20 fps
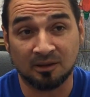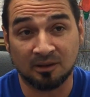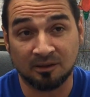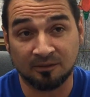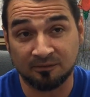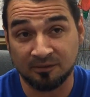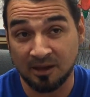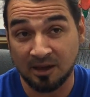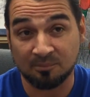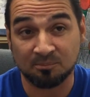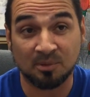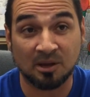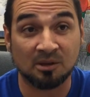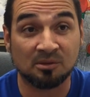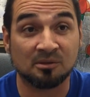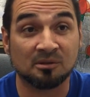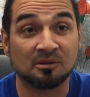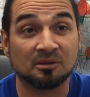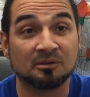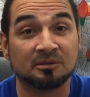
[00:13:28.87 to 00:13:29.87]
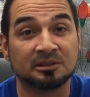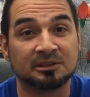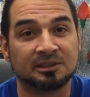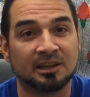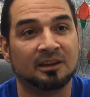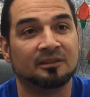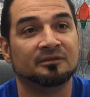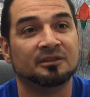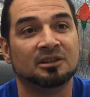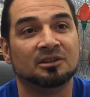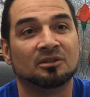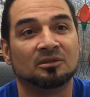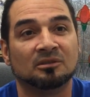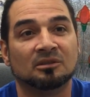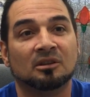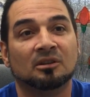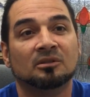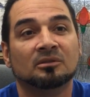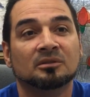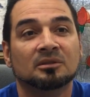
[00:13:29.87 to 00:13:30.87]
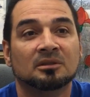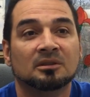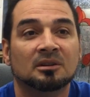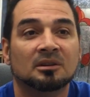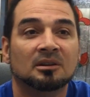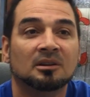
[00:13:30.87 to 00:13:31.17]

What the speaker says: if that bather load is heavy or low.